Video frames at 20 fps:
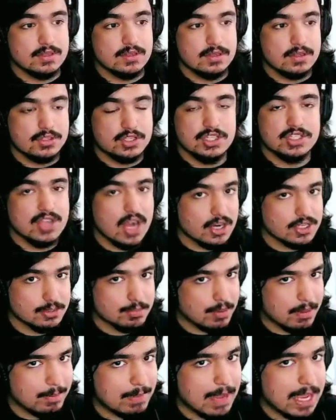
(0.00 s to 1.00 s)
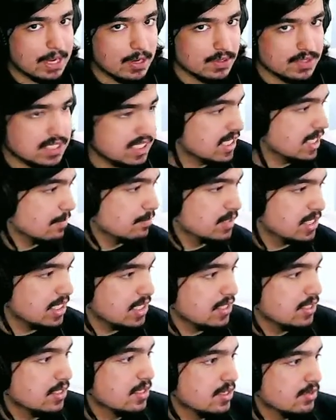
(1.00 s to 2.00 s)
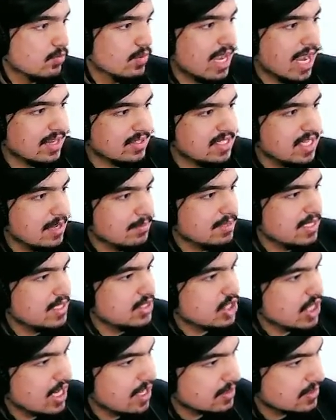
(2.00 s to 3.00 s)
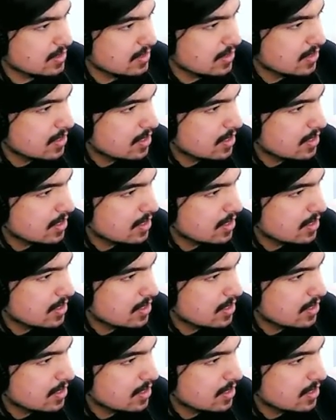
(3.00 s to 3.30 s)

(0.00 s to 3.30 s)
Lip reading: She's Dr. Britt Baker, D.M.D. We got D.M.D. chants.